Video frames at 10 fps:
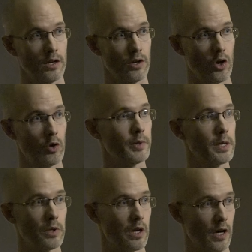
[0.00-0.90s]

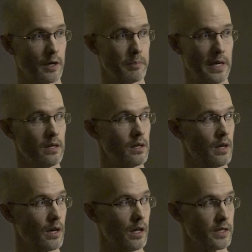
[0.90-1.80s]
Nobody will hurt me.
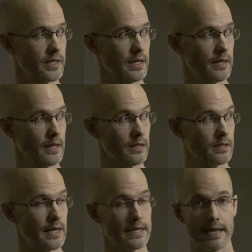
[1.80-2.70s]
I'll see
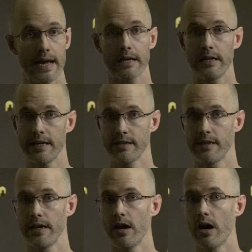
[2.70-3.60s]
things exactly as
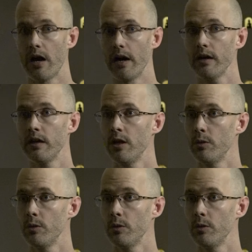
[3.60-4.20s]
they are,